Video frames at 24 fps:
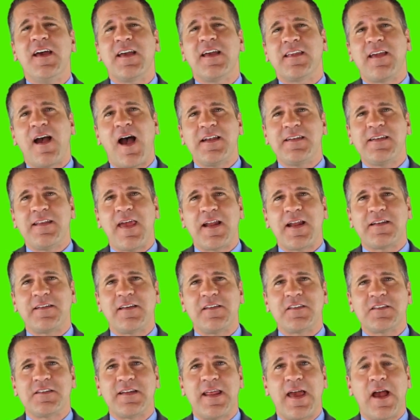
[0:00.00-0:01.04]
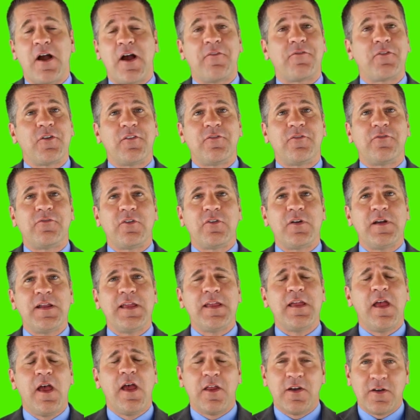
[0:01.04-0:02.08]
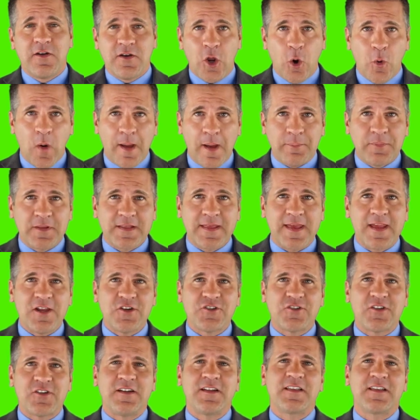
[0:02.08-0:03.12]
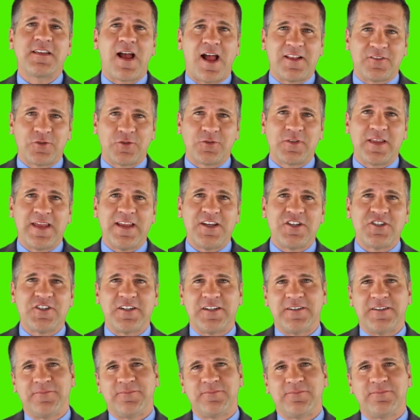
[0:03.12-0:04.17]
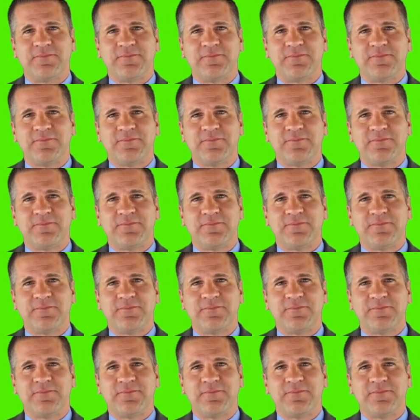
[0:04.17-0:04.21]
Contact us now for a free, no obligation consultation.